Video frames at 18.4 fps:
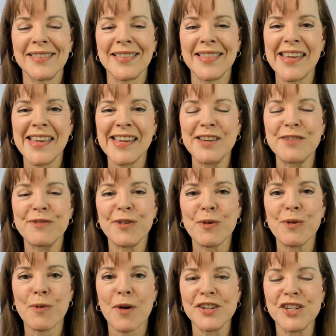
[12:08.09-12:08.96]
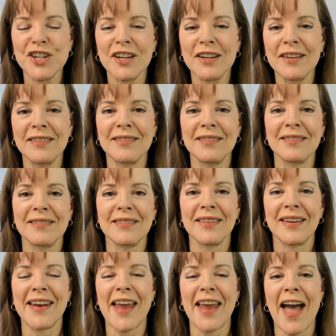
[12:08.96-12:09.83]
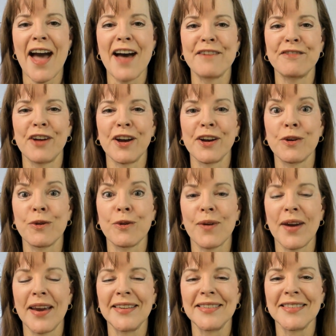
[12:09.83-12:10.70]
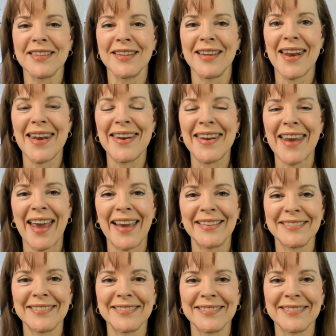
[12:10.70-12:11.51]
Thank you for watching and have a great day.